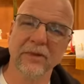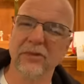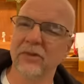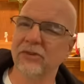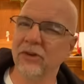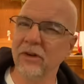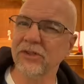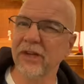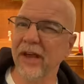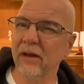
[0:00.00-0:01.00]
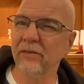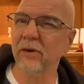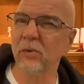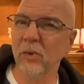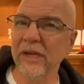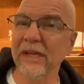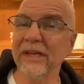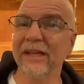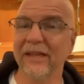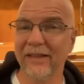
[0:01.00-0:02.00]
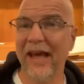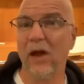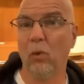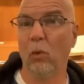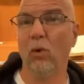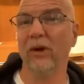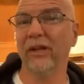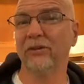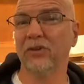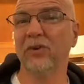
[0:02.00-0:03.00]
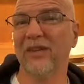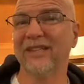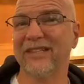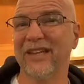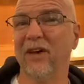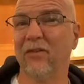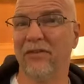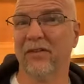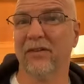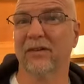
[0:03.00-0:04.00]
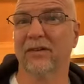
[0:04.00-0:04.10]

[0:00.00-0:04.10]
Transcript: Does the church ever read that warning to itself?